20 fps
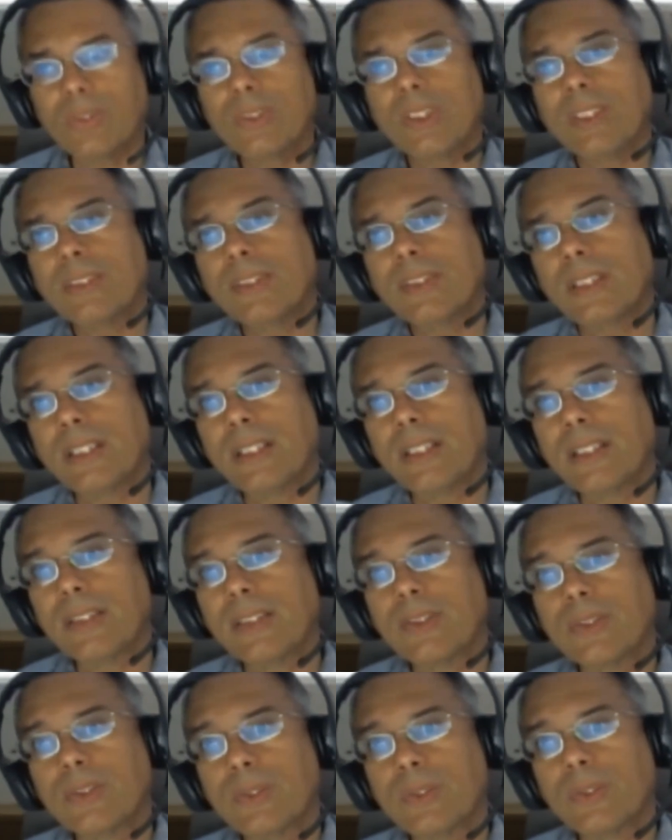It's
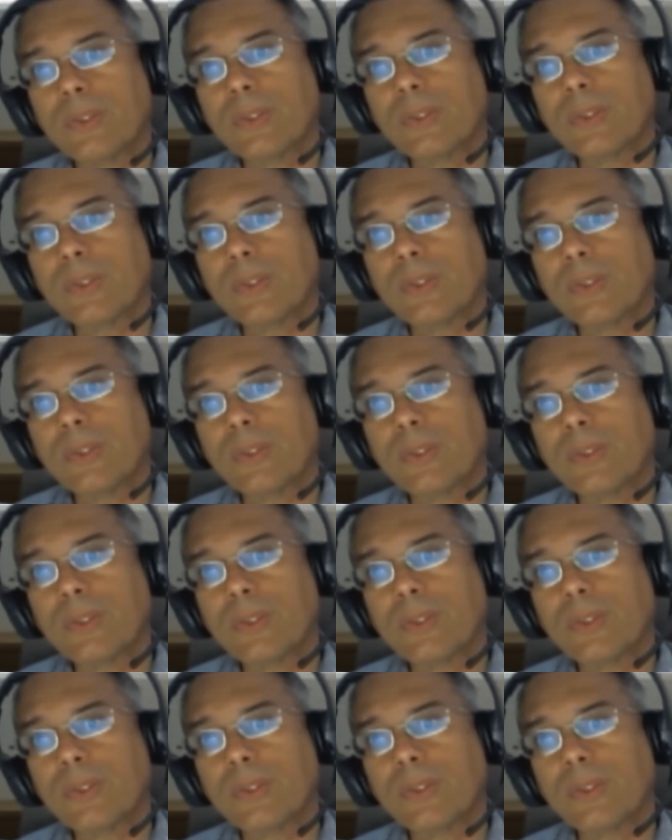only what we
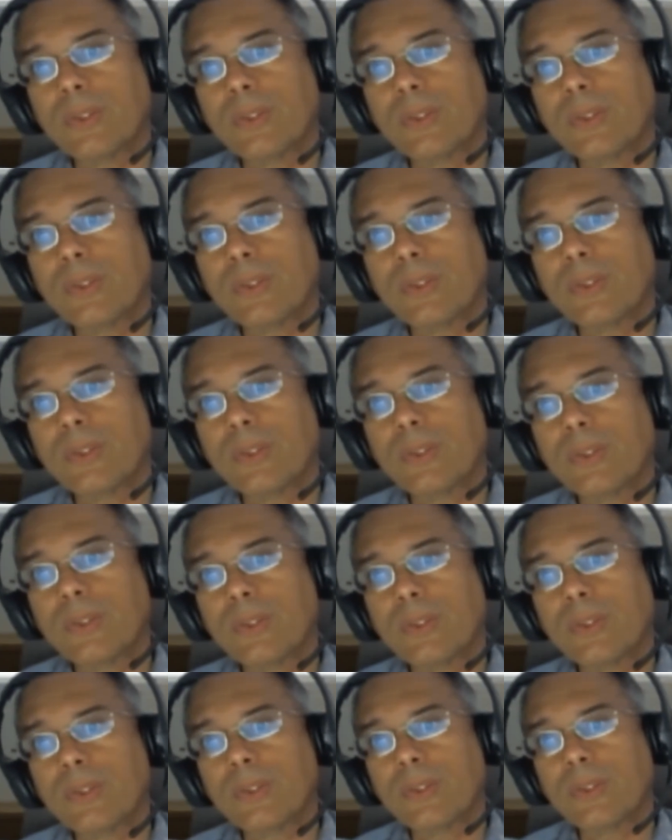conceive
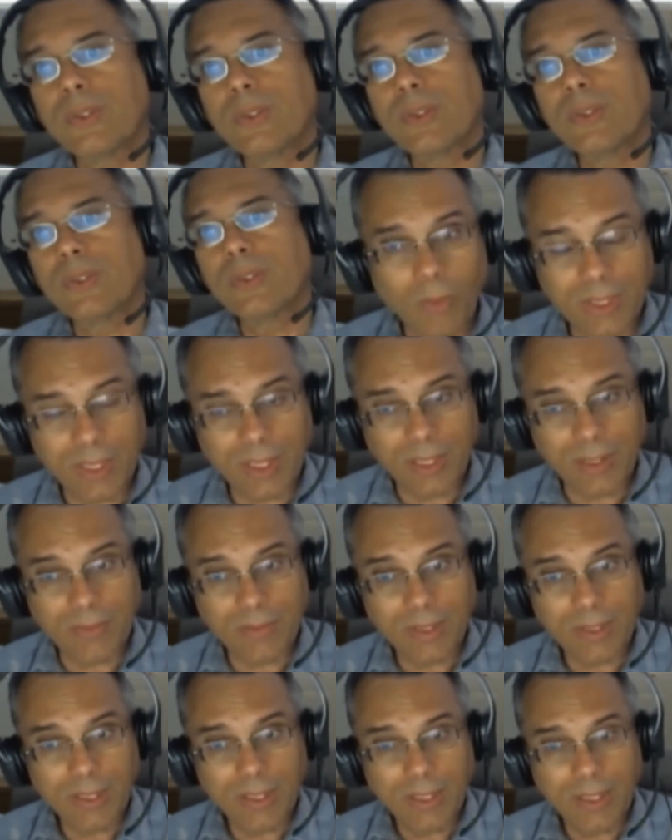as being
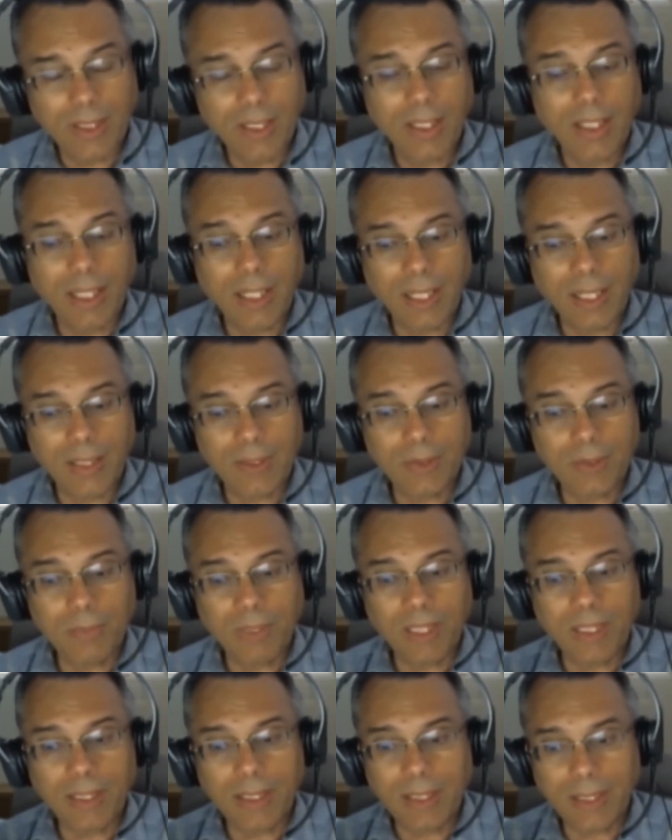necessary
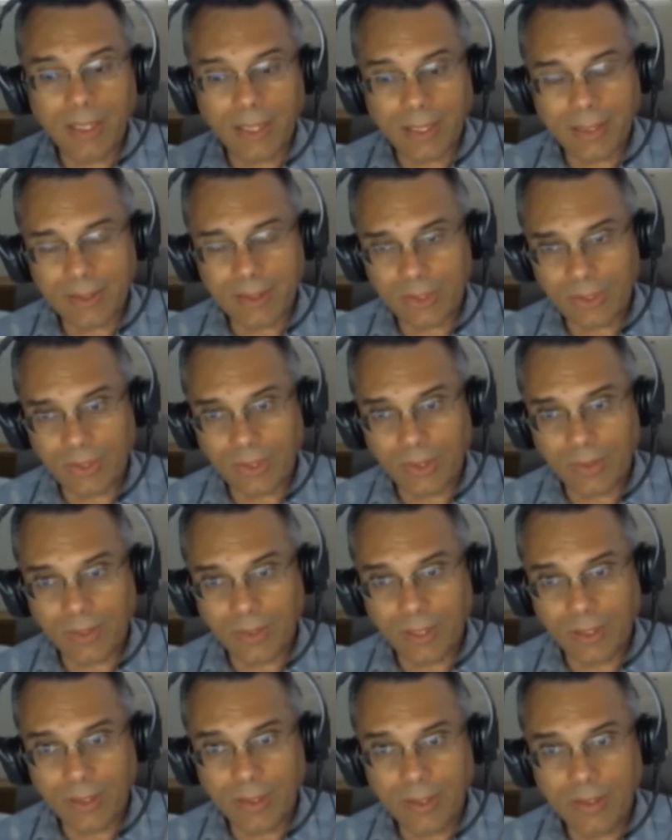to
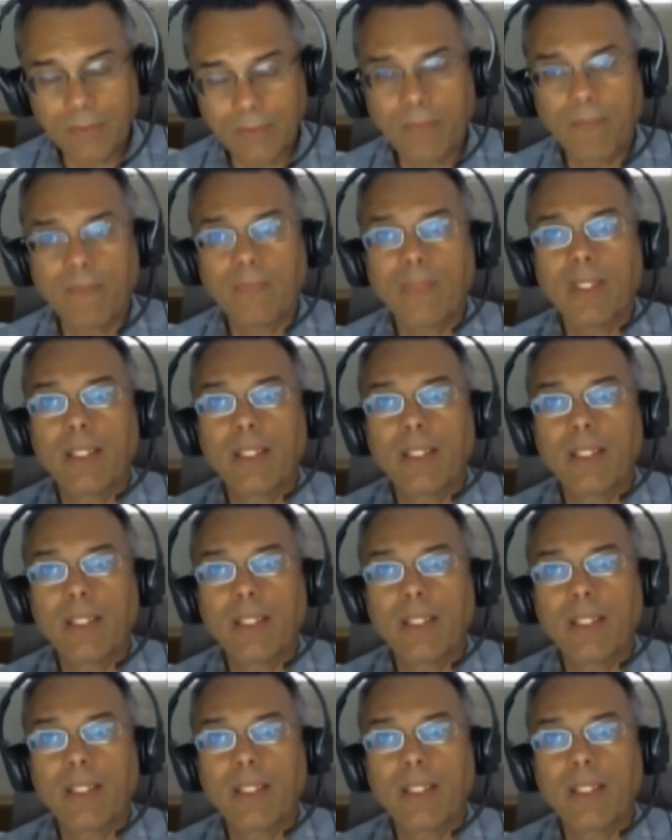survive.